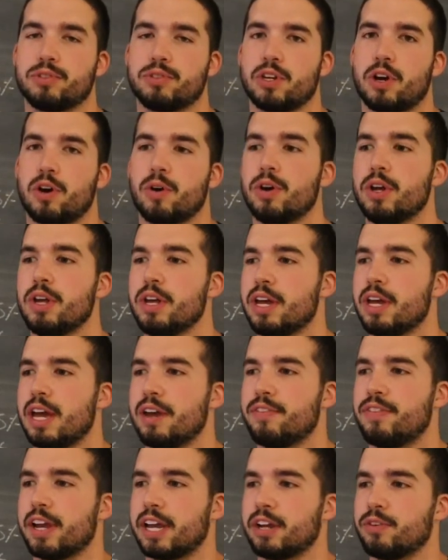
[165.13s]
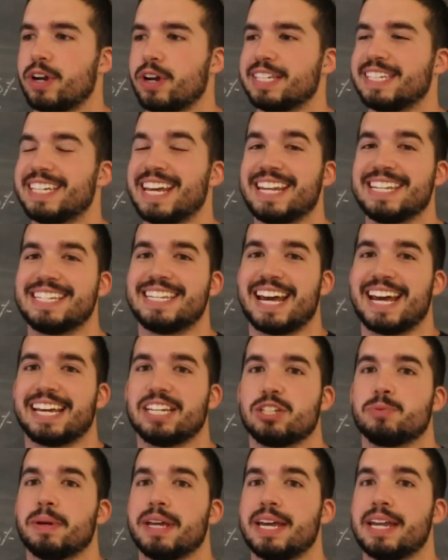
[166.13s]
So if they can rest 10
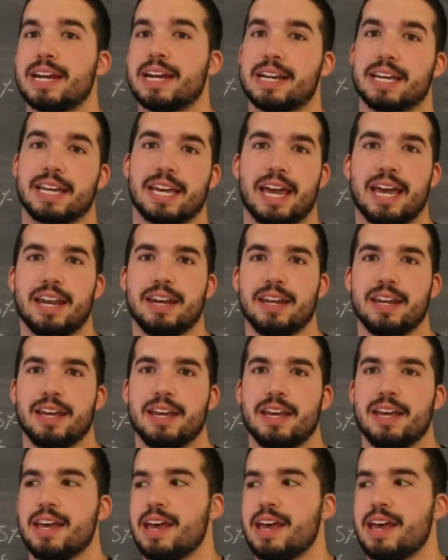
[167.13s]
seconds but hit it again,